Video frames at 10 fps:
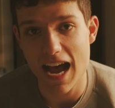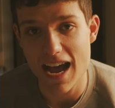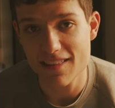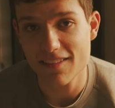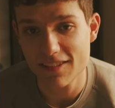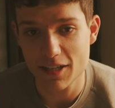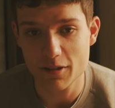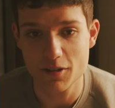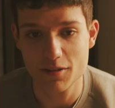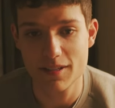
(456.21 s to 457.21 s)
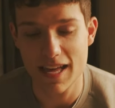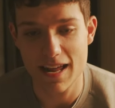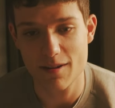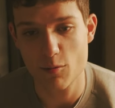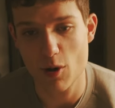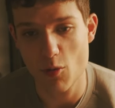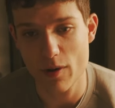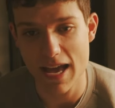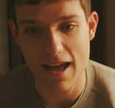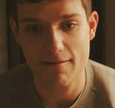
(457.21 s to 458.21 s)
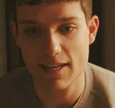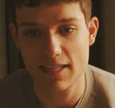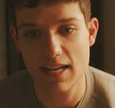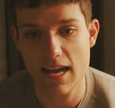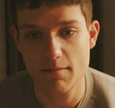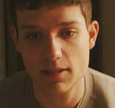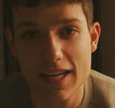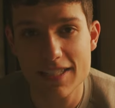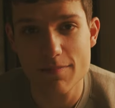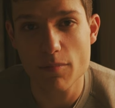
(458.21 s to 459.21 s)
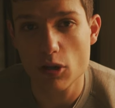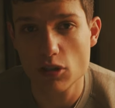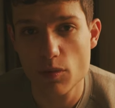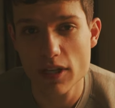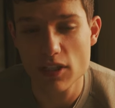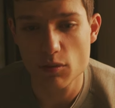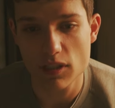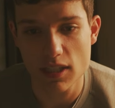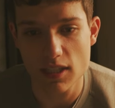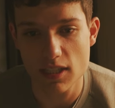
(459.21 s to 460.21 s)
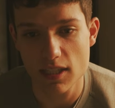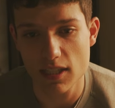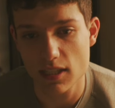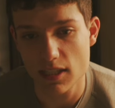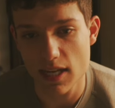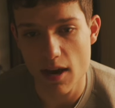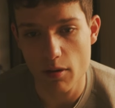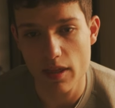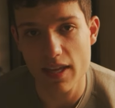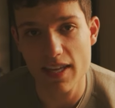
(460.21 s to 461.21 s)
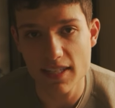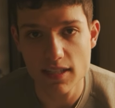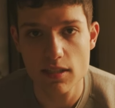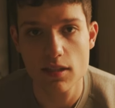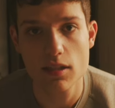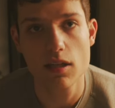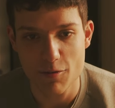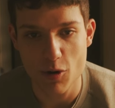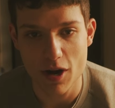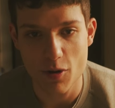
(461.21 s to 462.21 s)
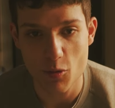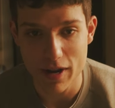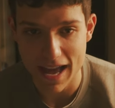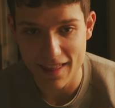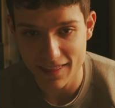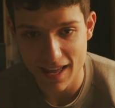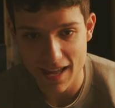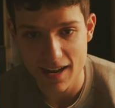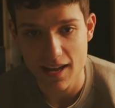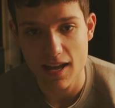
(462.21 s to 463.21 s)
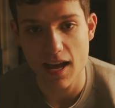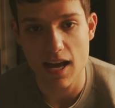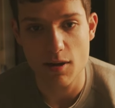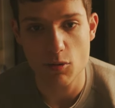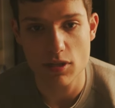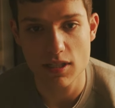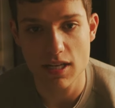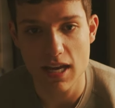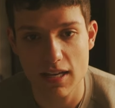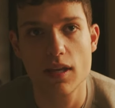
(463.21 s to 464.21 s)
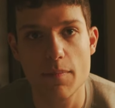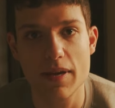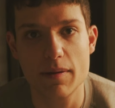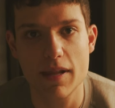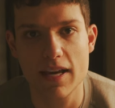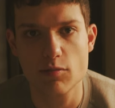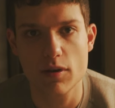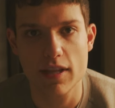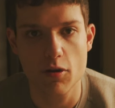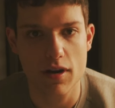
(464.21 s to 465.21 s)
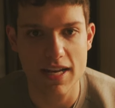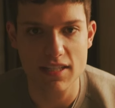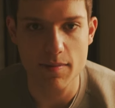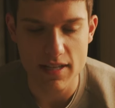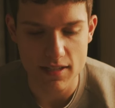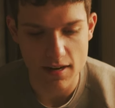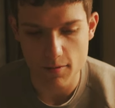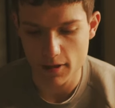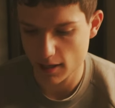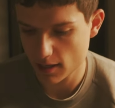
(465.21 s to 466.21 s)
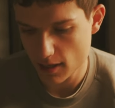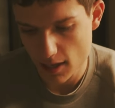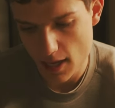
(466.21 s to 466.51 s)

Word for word: I didn't tell you that where we have the exams, it is in Ballsbridge, which is in the southeast. Where we had that was in like in a big place where they organize events and everything.